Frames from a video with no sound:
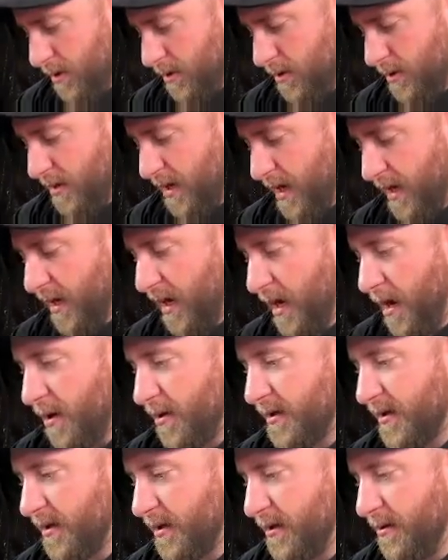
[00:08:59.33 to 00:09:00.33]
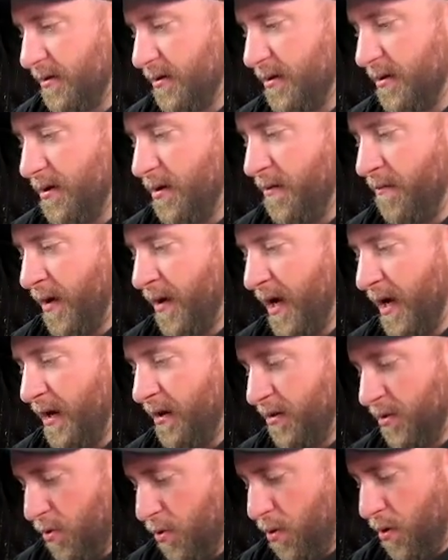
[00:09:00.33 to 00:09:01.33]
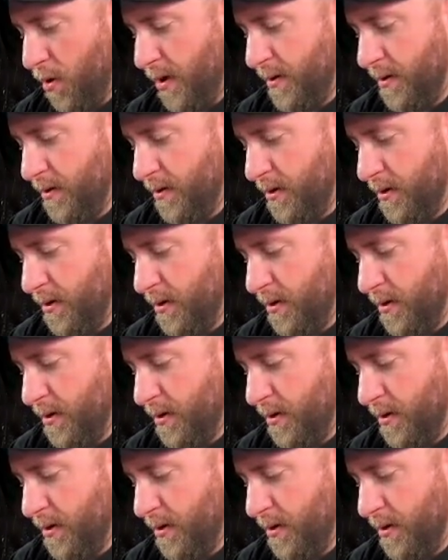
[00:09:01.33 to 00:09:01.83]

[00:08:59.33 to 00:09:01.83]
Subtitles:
Zach Harrison, Peyton Thorne,